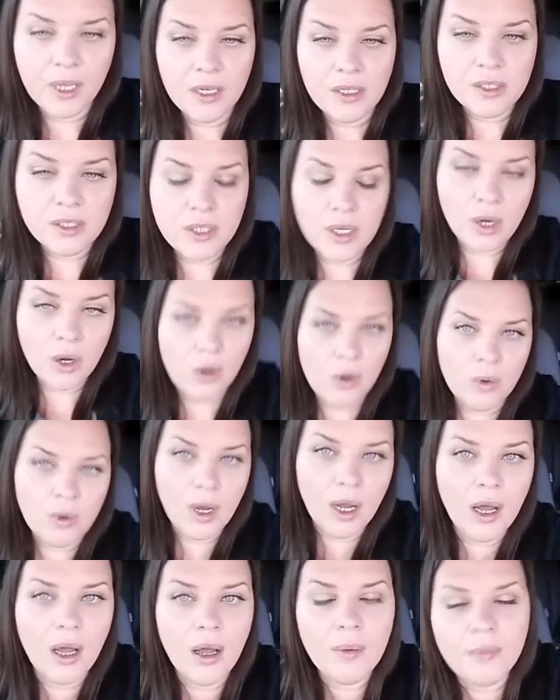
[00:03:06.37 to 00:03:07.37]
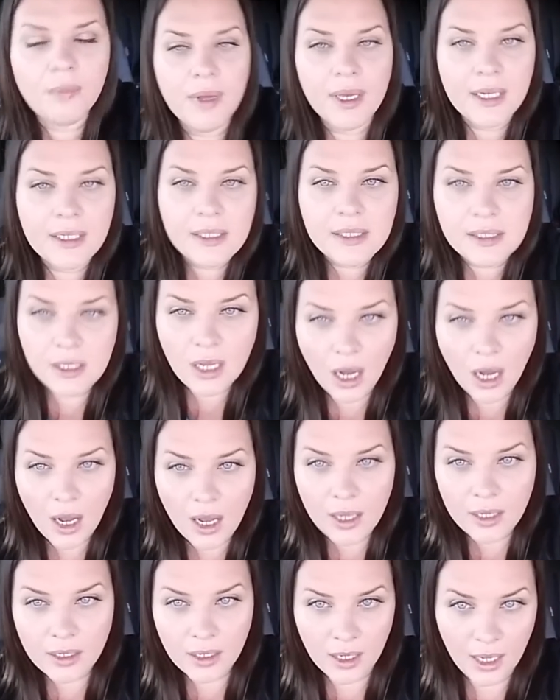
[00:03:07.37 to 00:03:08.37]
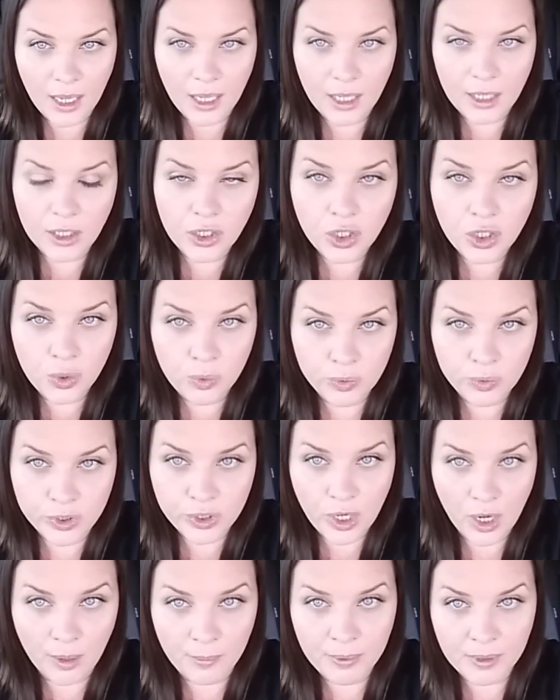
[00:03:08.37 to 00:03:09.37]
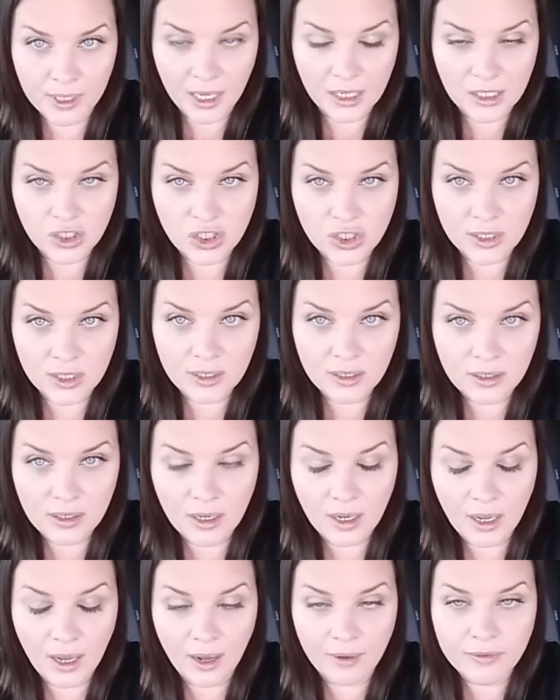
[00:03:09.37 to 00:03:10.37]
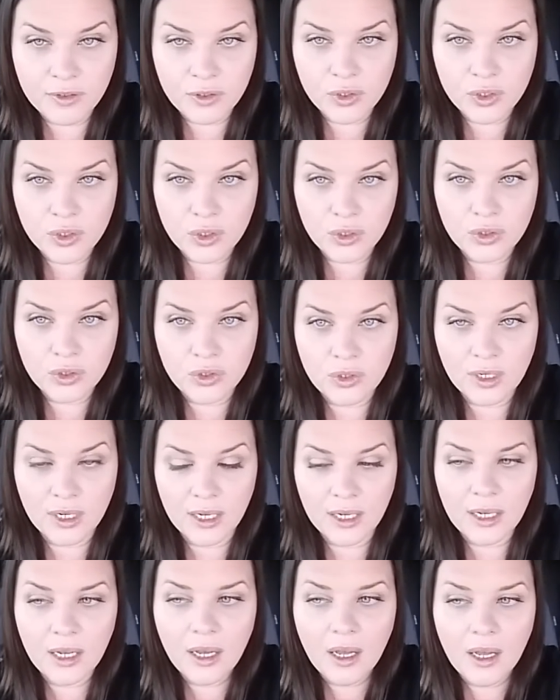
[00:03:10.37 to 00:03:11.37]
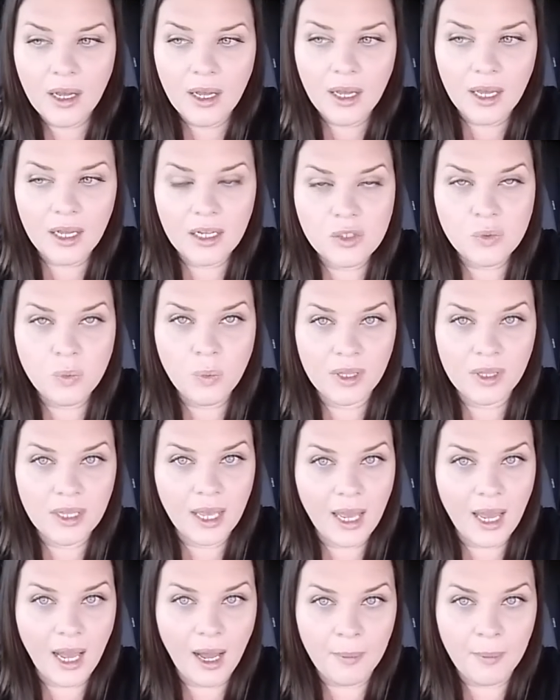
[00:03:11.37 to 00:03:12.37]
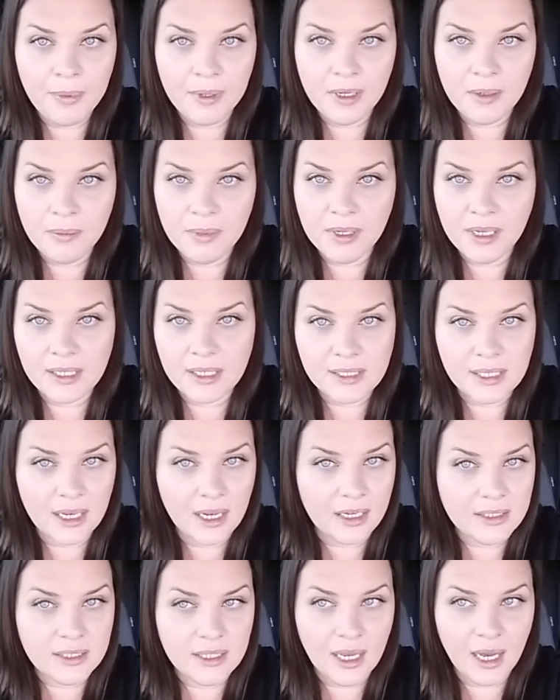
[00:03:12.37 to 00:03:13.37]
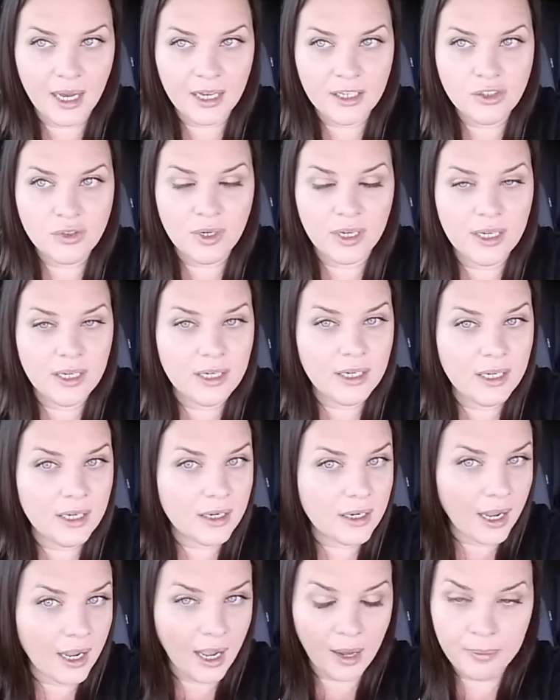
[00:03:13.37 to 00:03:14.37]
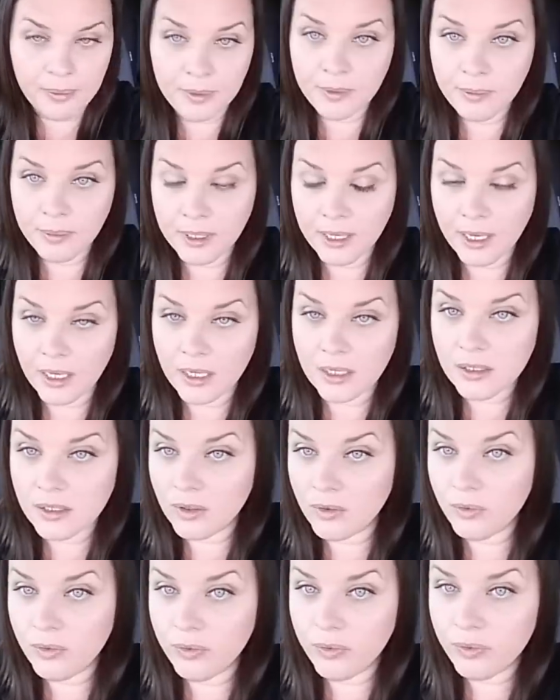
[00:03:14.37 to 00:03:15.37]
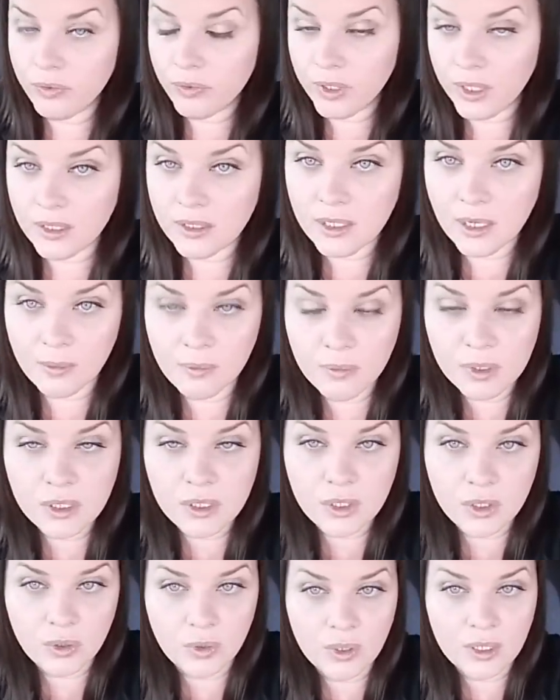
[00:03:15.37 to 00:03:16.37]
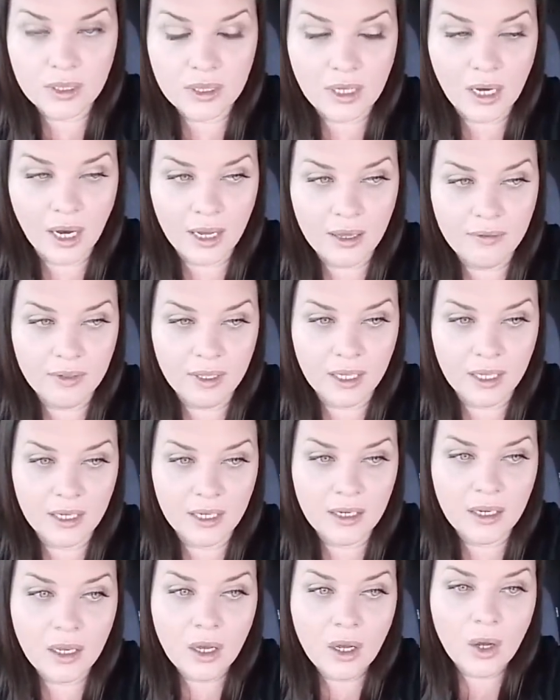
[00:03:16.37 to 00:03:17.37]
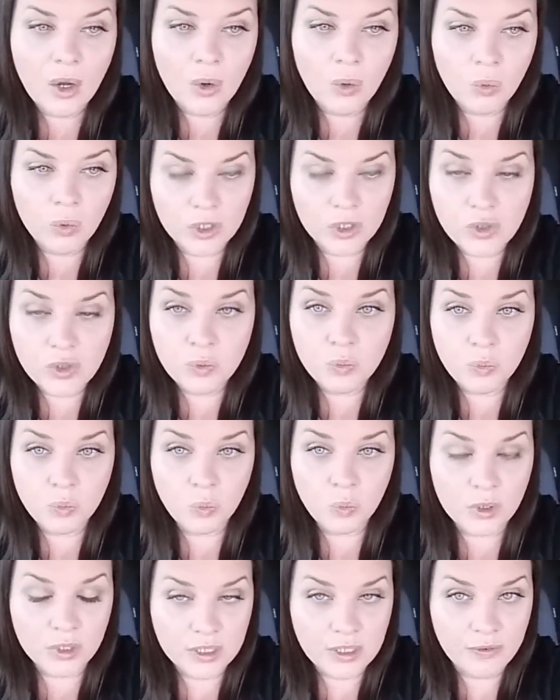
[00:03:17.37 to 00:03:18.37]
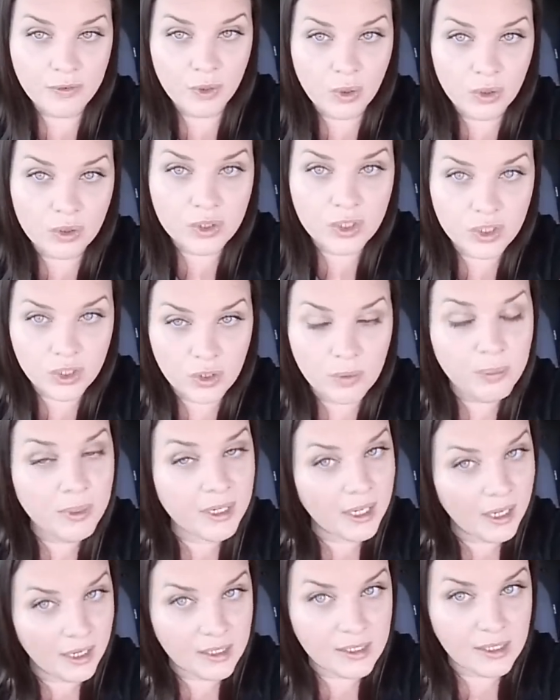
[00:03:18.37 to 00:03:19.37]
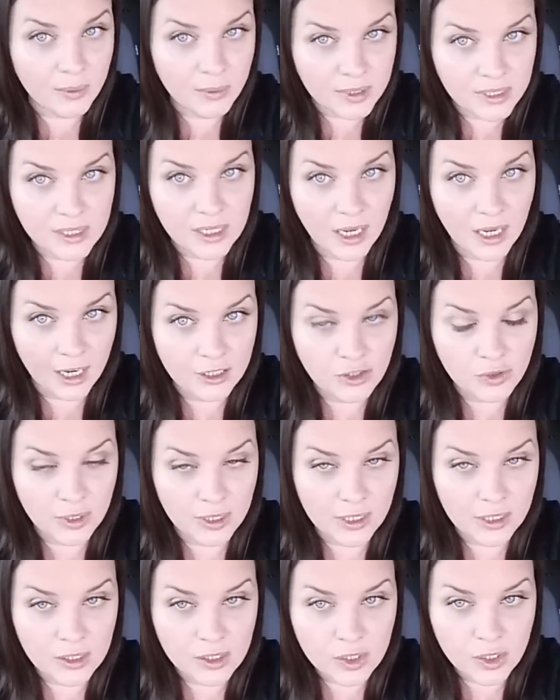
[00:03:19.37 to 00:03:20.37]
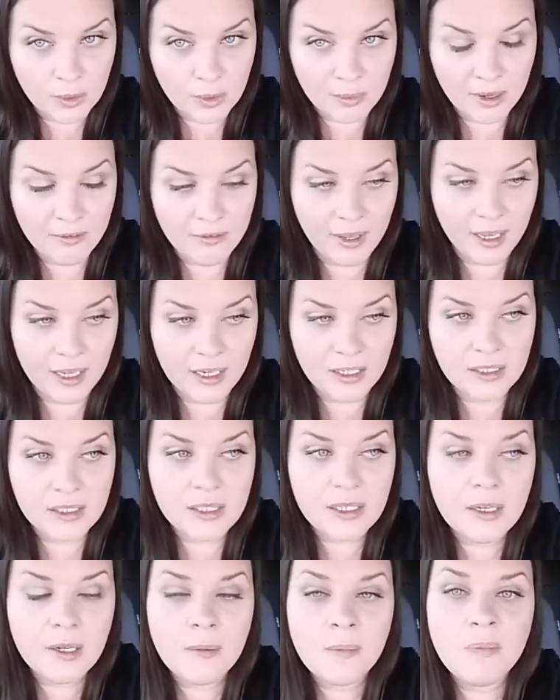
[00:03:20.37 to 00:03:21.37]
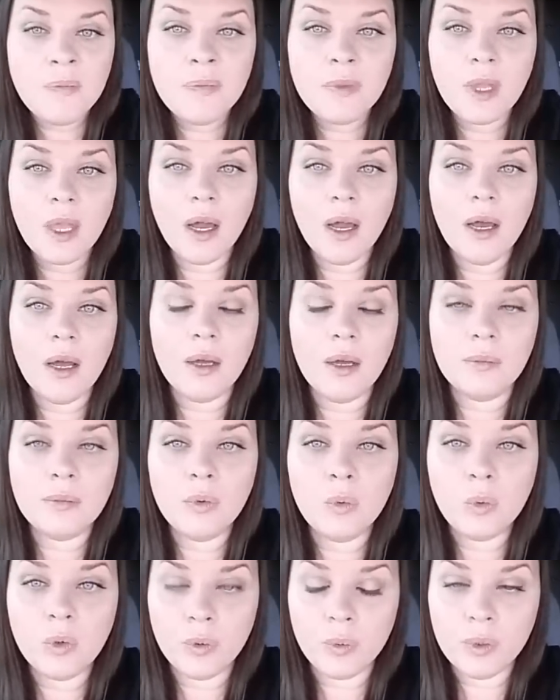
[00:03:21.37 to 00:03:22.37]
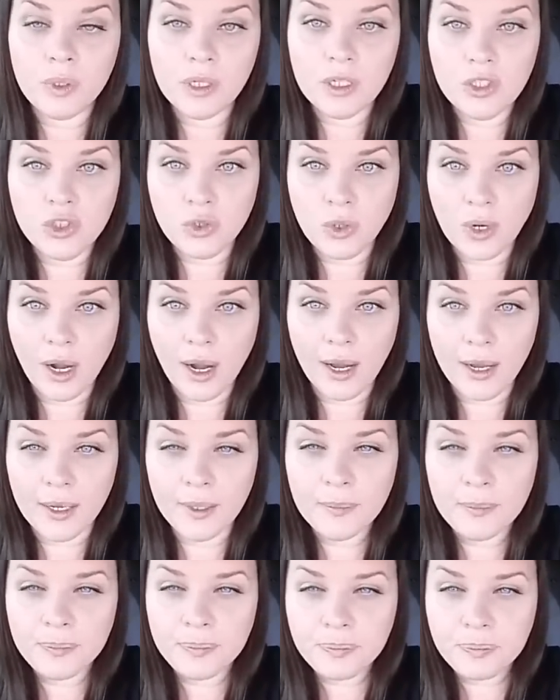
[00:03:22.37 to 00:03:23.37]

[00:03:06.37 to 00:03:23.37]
So it's not a huge complication after surgery. It's one that happened because I got dehydrated, and it happened because of the attempts to get the IV in, which were difficult to do because I was dehydrated. So my veins were really dry.